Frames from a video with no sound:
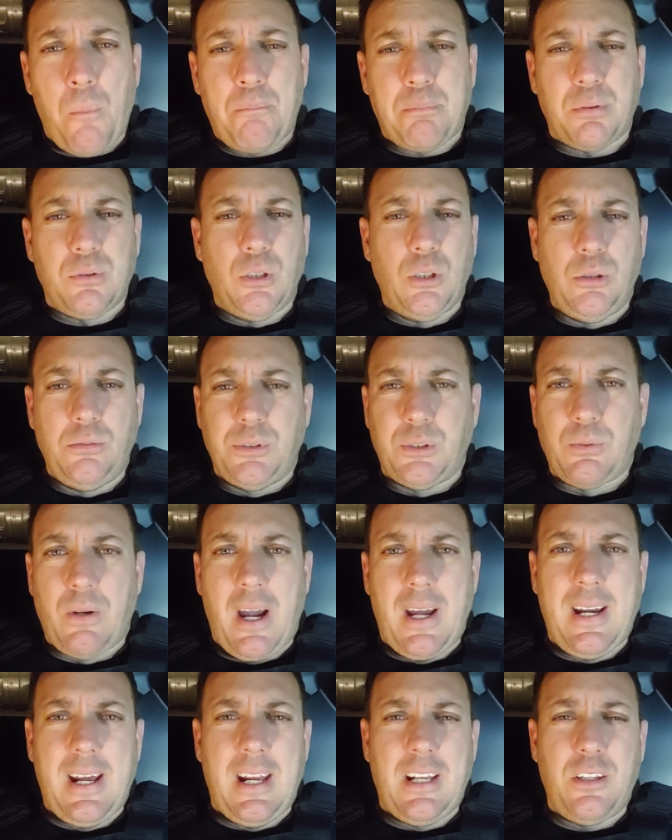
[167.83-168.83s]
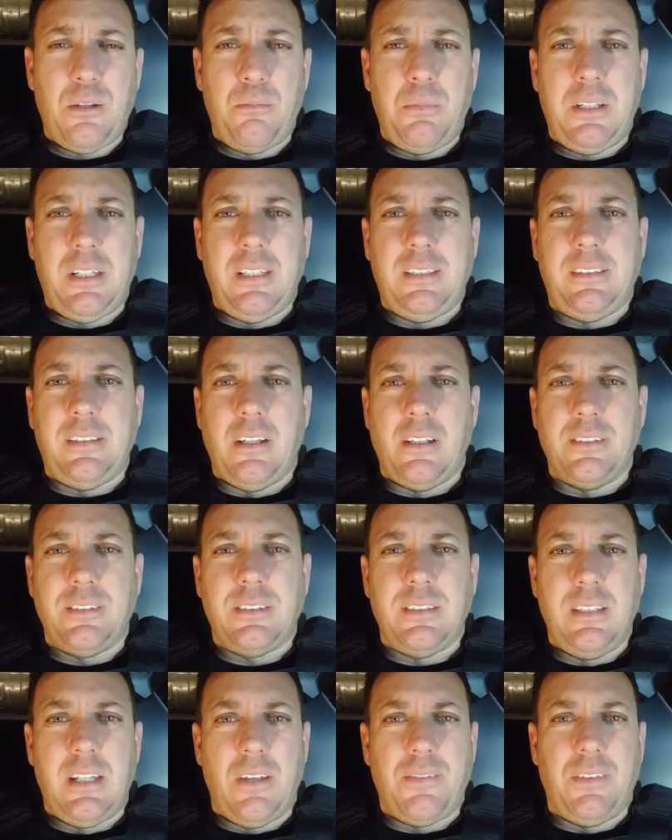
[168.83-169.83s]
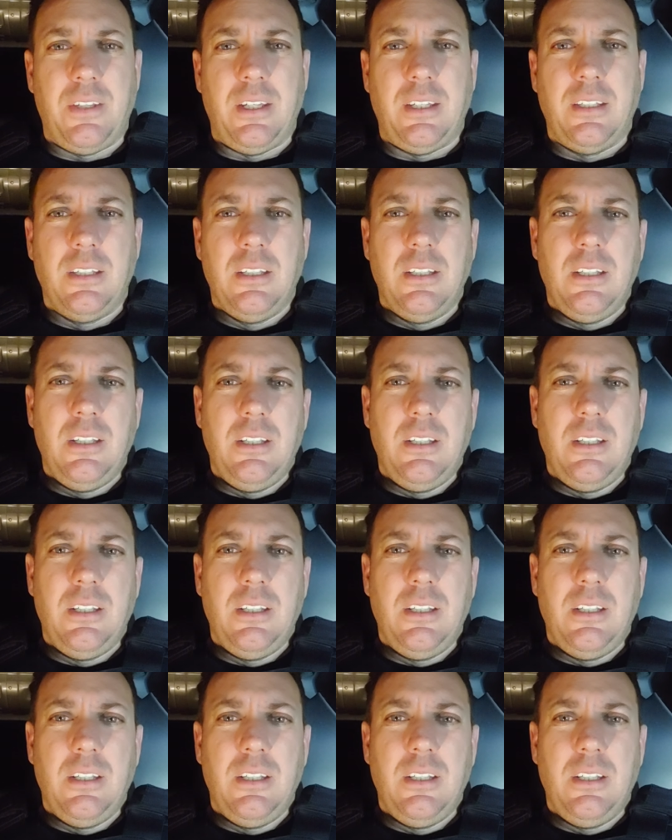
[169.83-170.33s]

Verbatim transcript: probes right out of them and it does nothing.